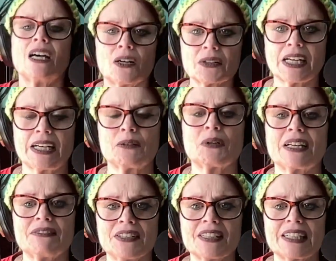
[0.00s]
Okay, well, I
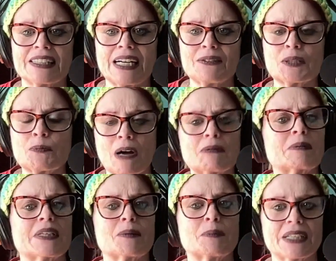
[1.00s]
feel like that was
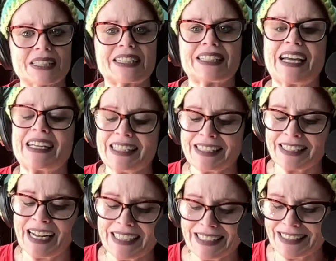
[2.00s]
probably the biggest thing that
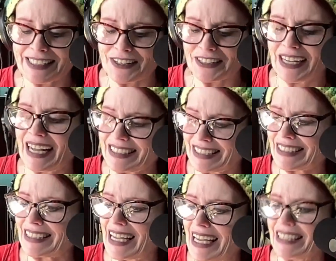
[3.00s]
Tiny Tarot had to
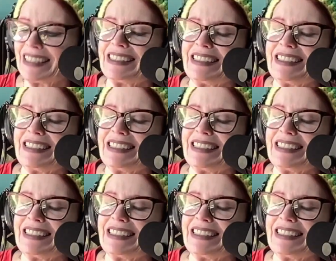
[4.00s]
say.